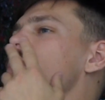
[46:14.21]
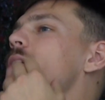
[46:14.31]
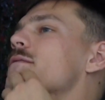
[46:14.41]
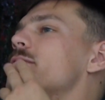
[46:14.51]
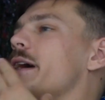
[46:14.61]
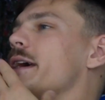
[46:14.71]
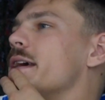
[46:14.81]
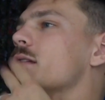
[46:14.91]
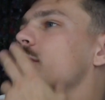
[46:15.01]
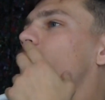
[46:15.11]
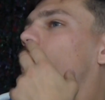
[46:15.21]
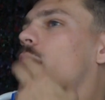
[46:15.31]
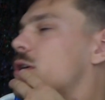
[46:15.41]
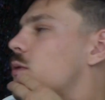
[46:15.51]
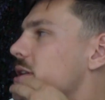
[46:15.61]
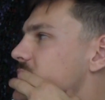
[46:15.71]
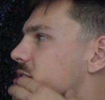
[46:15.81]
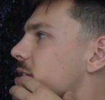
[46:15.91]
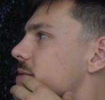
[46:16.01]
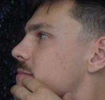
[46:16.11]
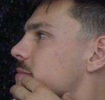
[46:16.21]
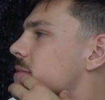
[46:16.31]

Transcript: like vague and broad question,